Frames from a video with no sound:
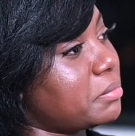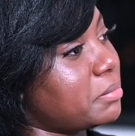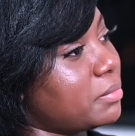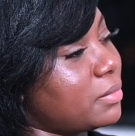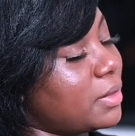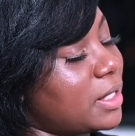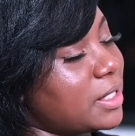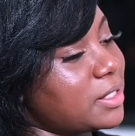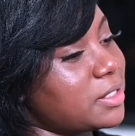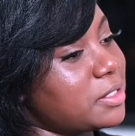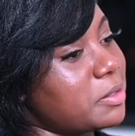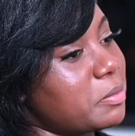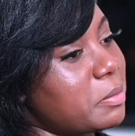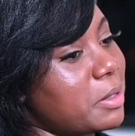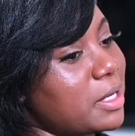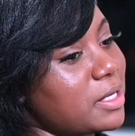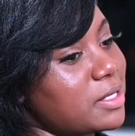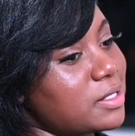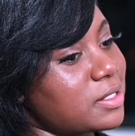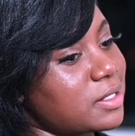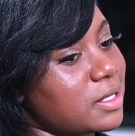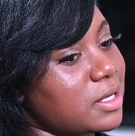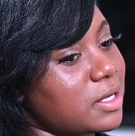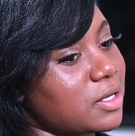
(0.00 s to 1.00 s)
That's
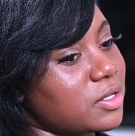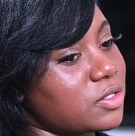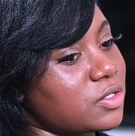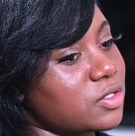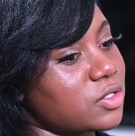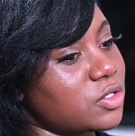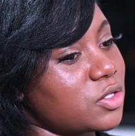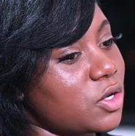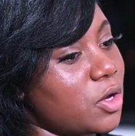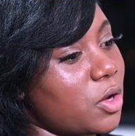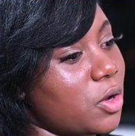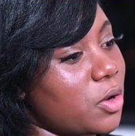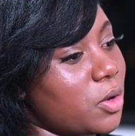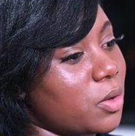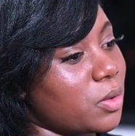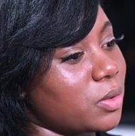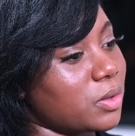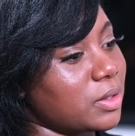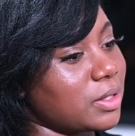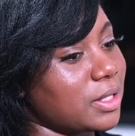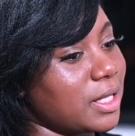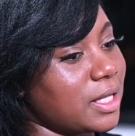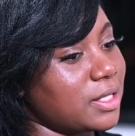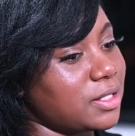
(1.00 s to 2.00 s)
amazing.
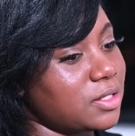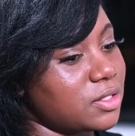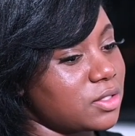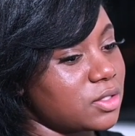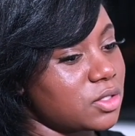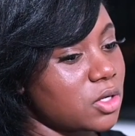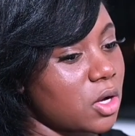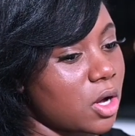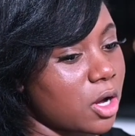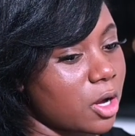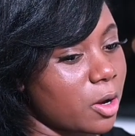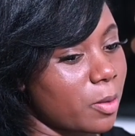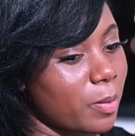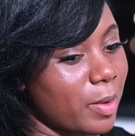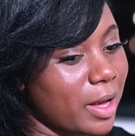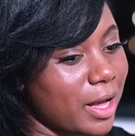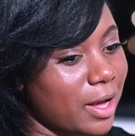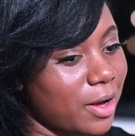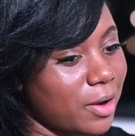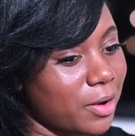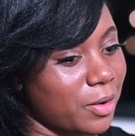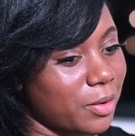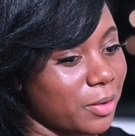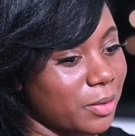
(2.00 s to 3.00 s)
So let's talk
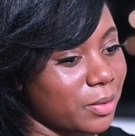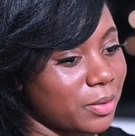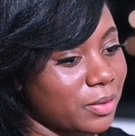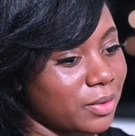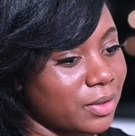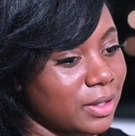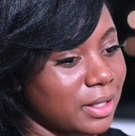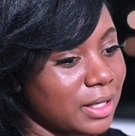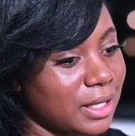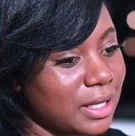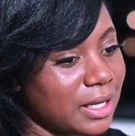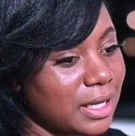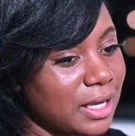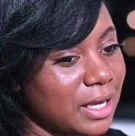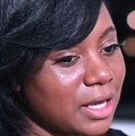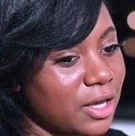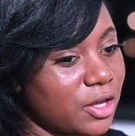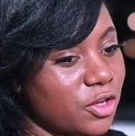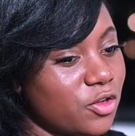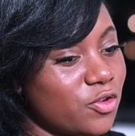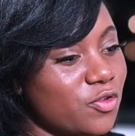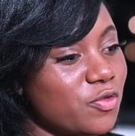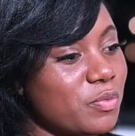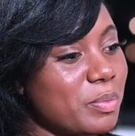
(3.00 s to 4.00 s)
about,
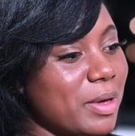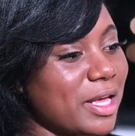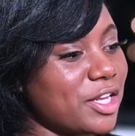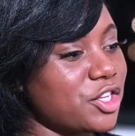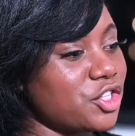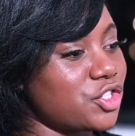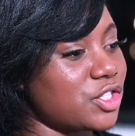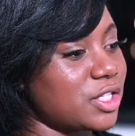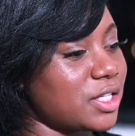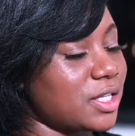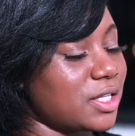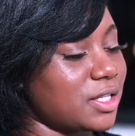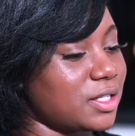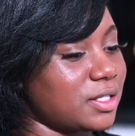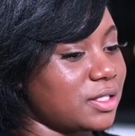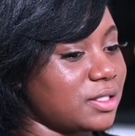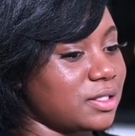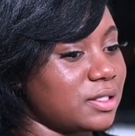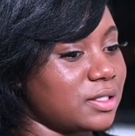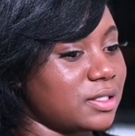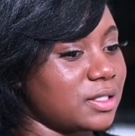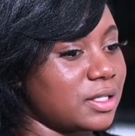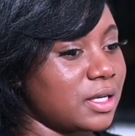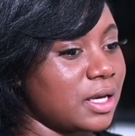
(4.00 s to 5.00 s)
you've
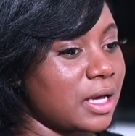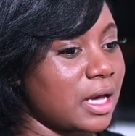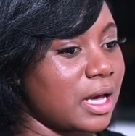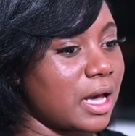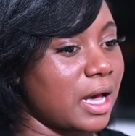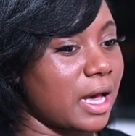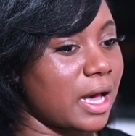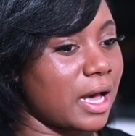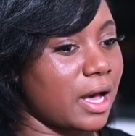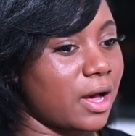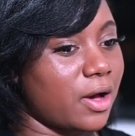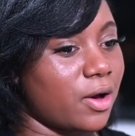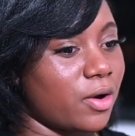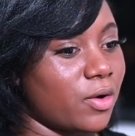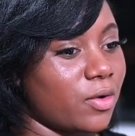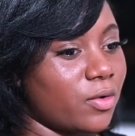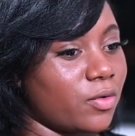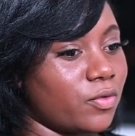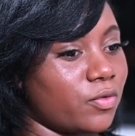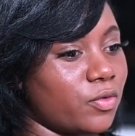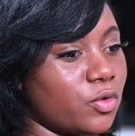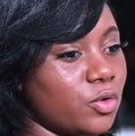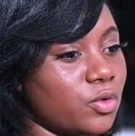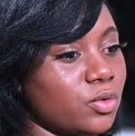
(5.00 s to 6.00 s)
mentioned
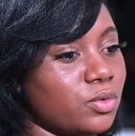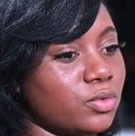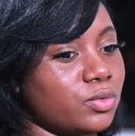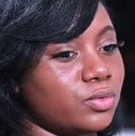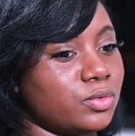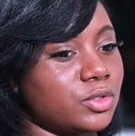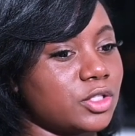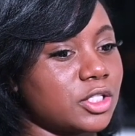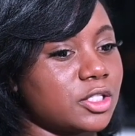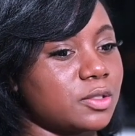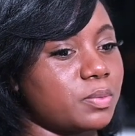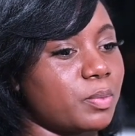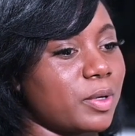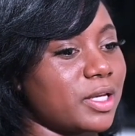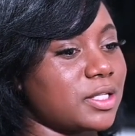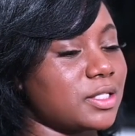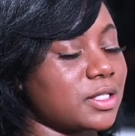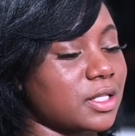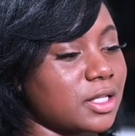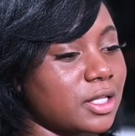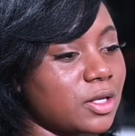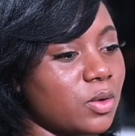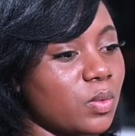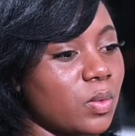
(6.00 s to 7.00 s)
how you just
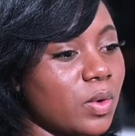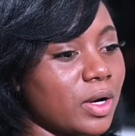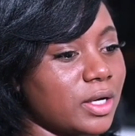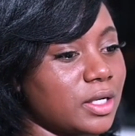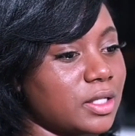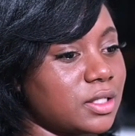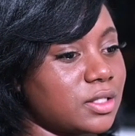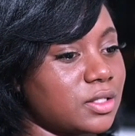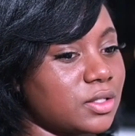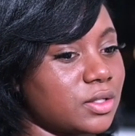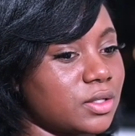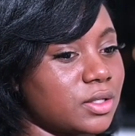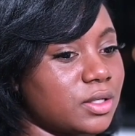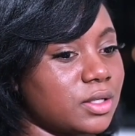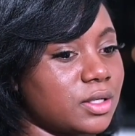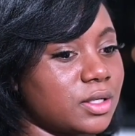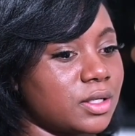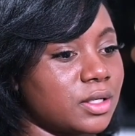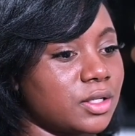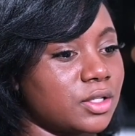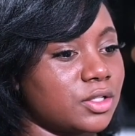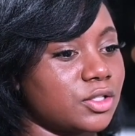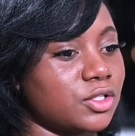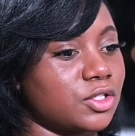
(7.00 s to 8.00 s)
basically wanted
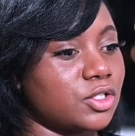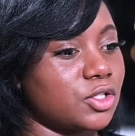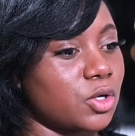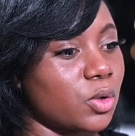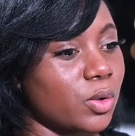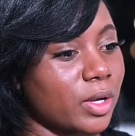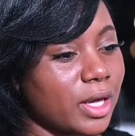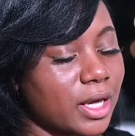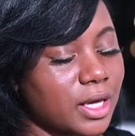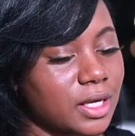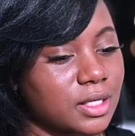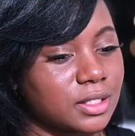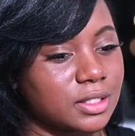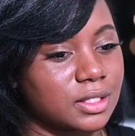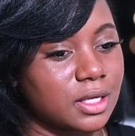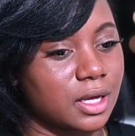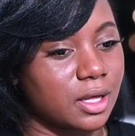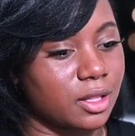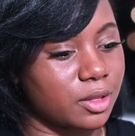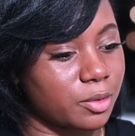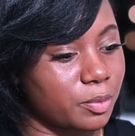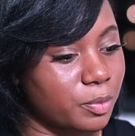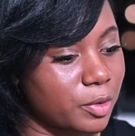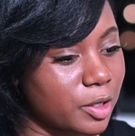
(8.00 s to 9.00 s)
to showcase
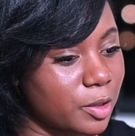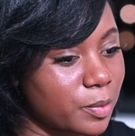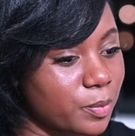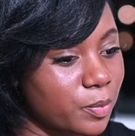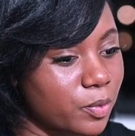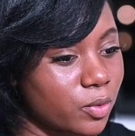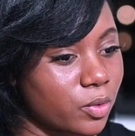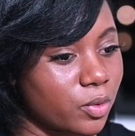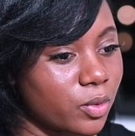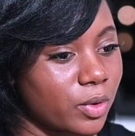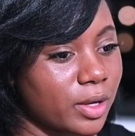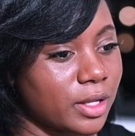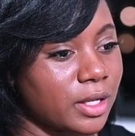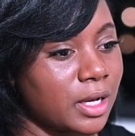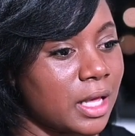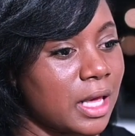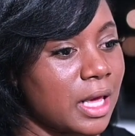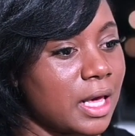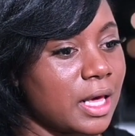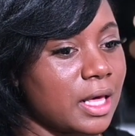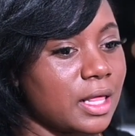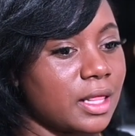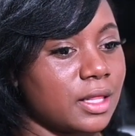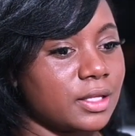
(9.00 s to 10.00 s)
other people and
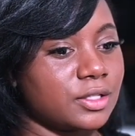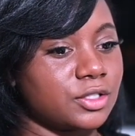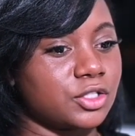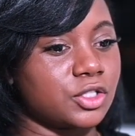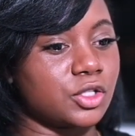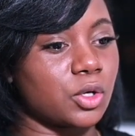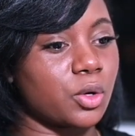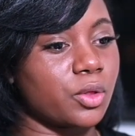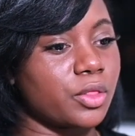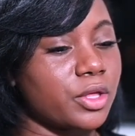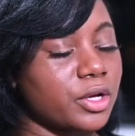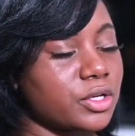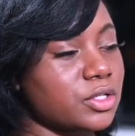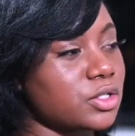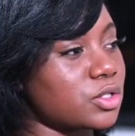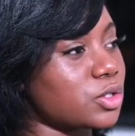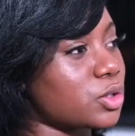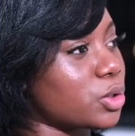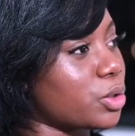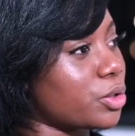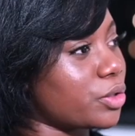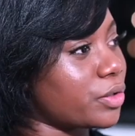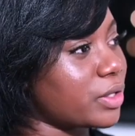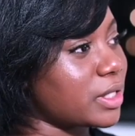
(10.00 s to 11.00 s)
show their
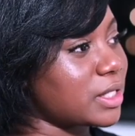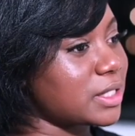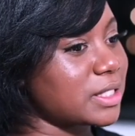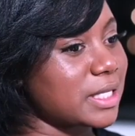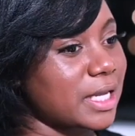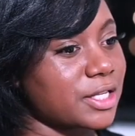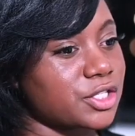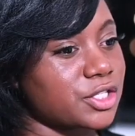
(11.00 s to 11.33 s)
stories as